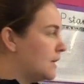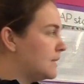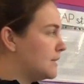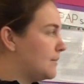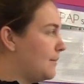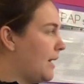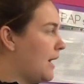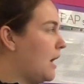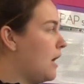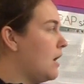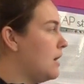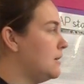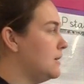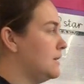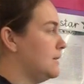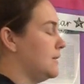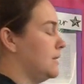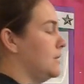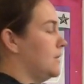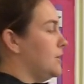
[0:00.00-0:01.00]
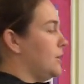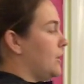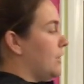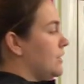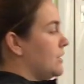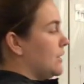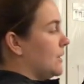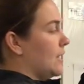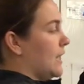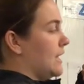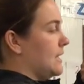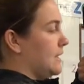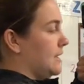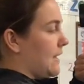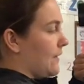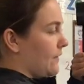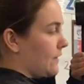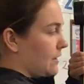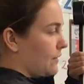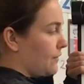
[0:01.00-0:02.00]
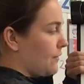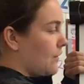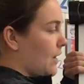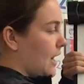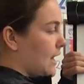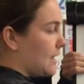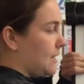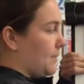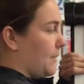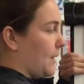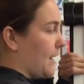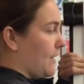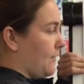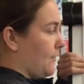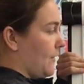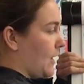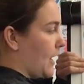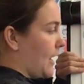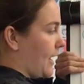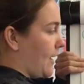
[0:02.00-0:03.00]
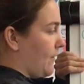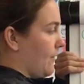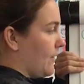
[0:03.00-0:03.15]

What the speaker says: So my answer to 237 divided by 5